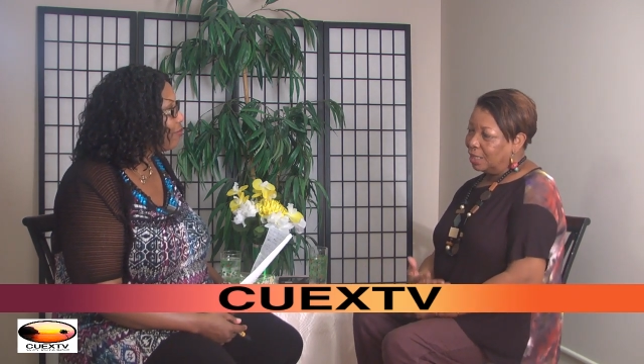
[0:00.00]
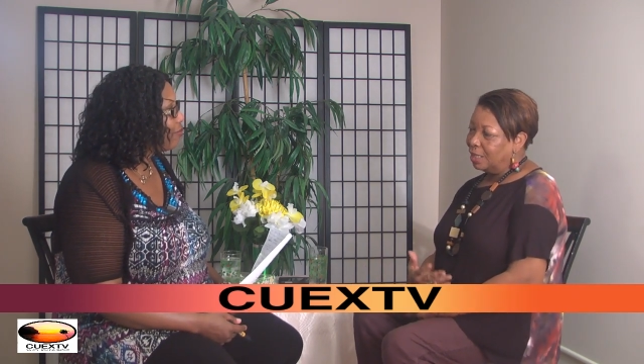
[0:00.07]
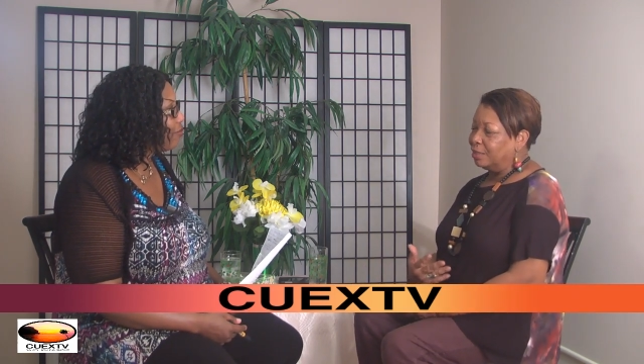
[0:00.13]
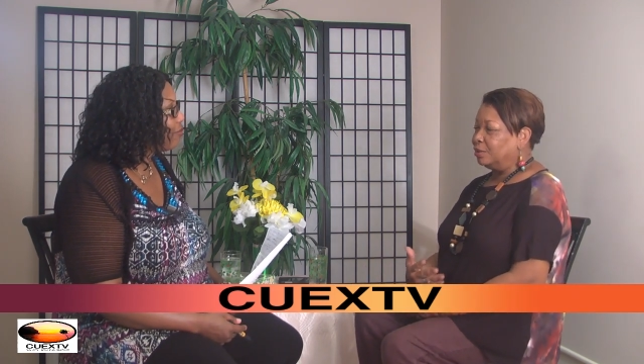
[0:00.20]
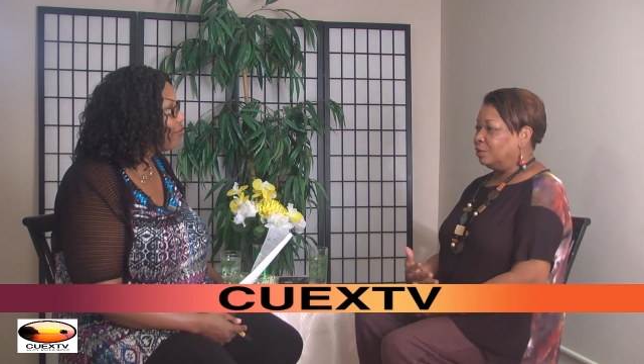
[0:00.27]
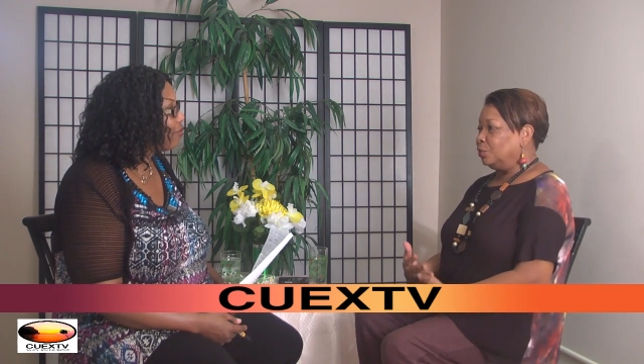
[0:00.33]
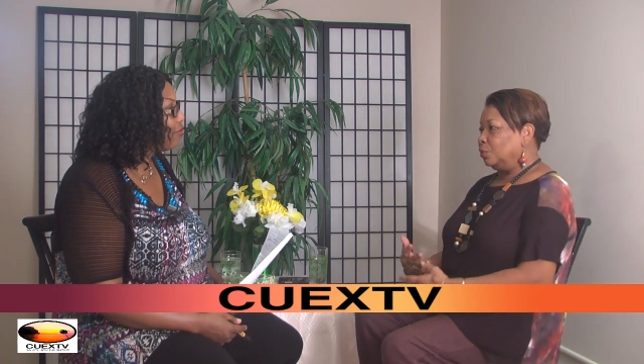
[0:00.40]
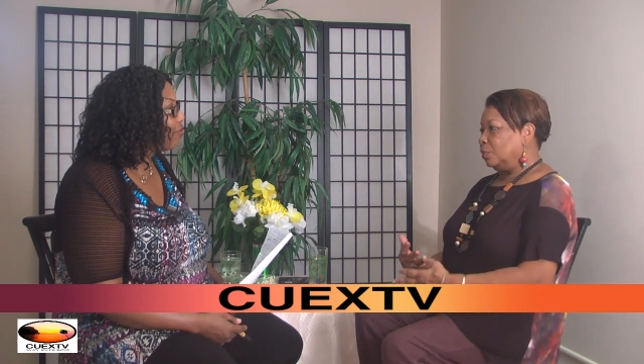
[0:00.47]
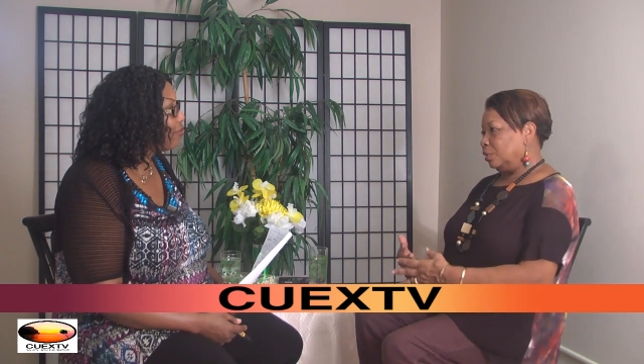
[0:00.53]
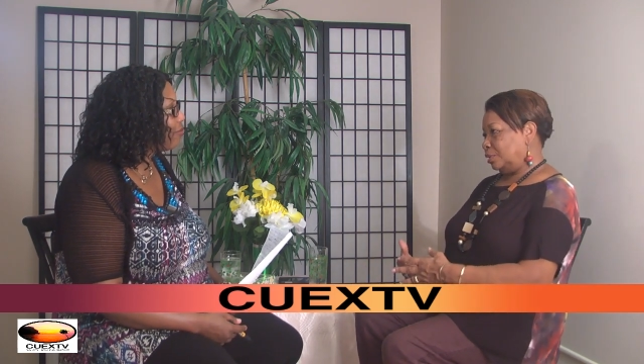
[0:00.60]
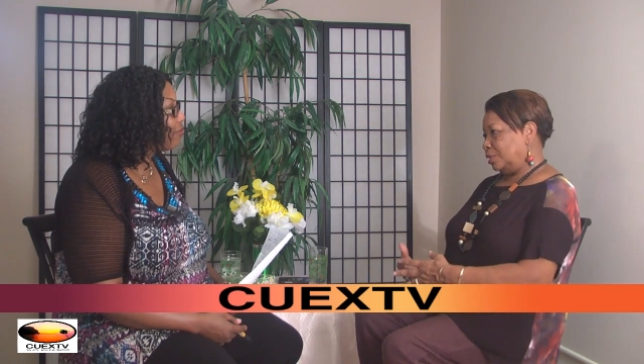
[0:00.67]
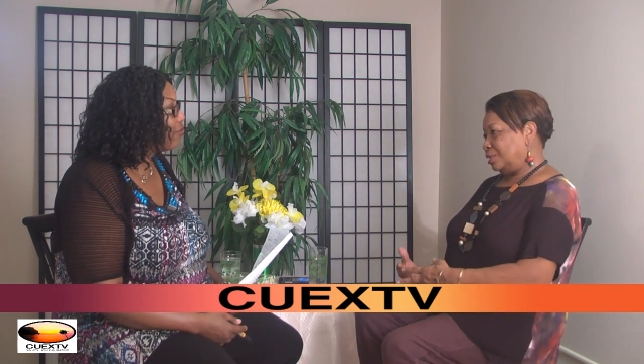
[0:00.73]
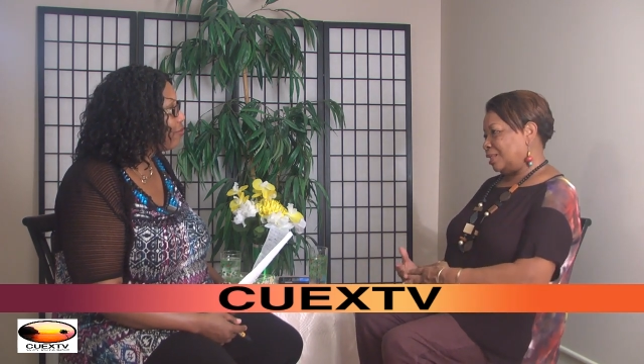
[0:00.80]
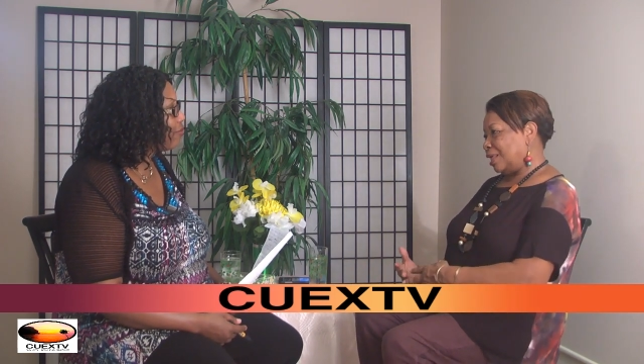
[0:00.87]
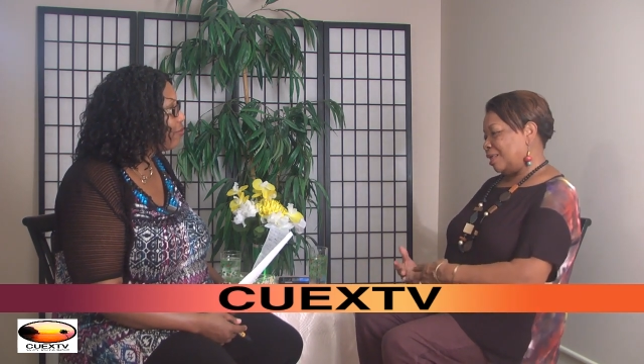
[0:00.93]
and you
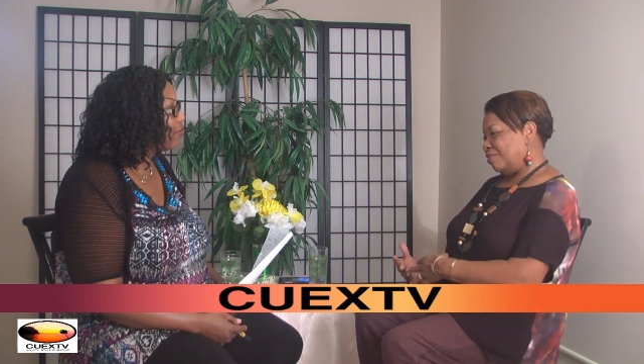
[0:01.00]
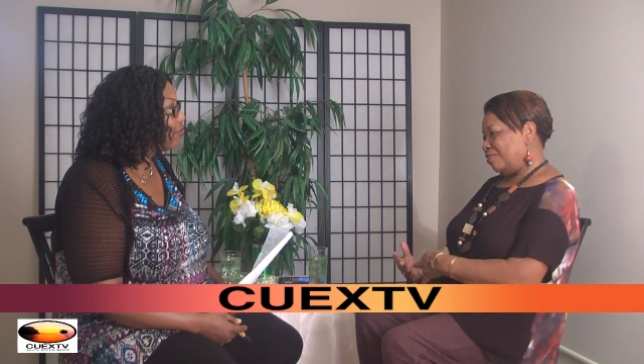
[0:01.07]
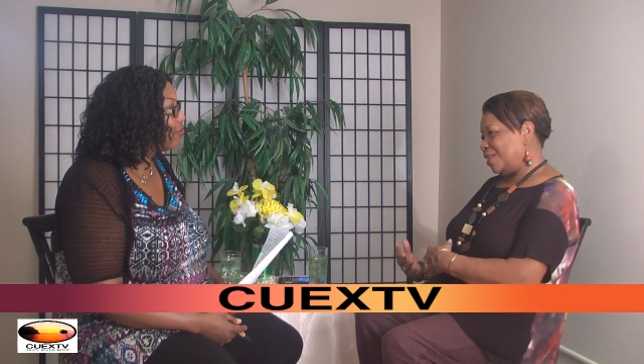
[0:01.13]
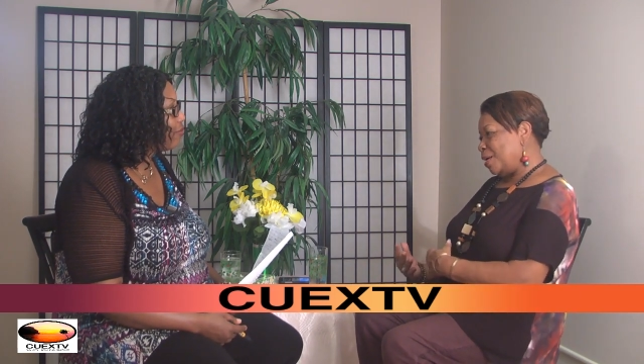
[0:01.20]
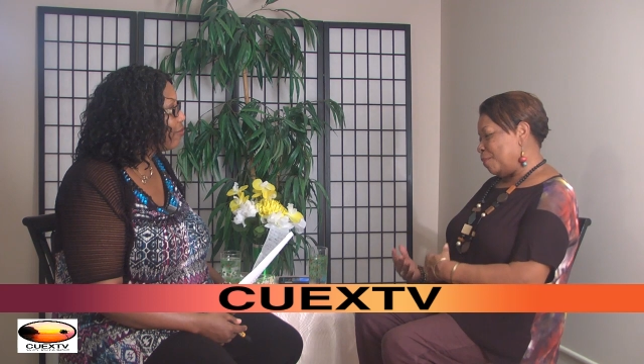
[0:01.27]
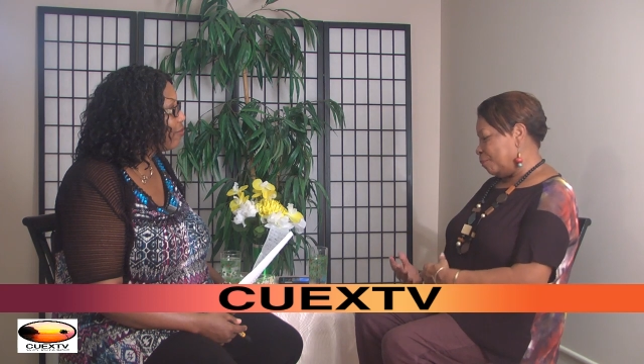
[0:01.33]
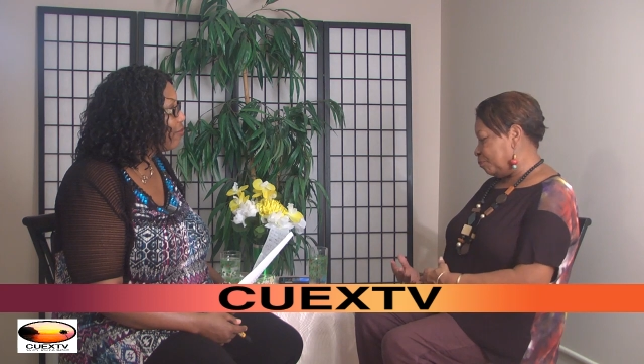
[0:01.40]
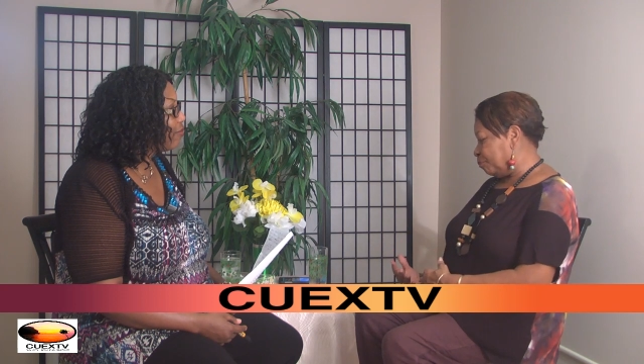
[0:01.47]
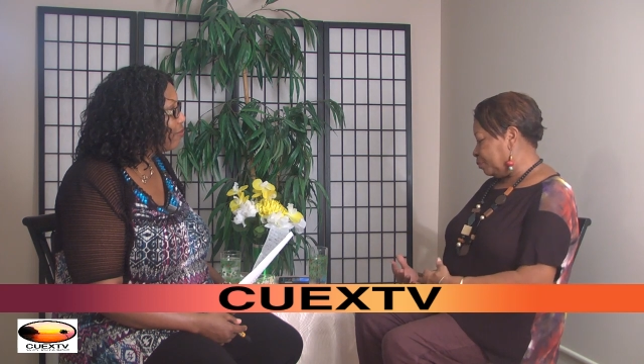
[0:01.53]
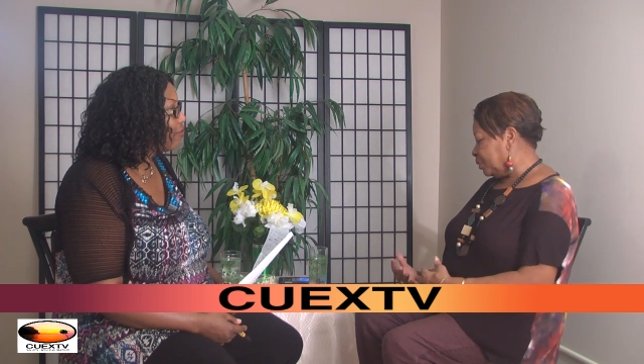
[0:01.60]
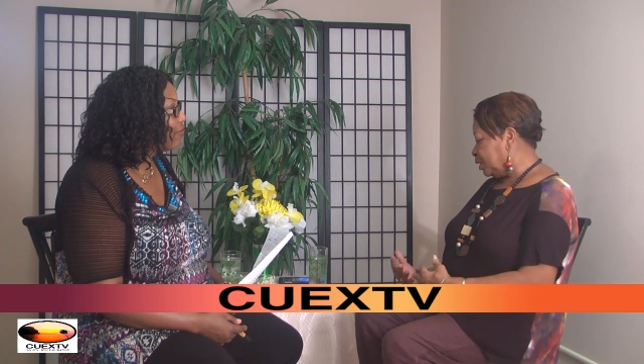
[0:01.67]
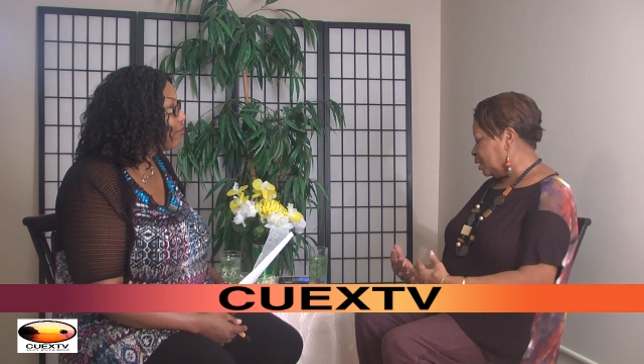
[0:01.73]
understand them.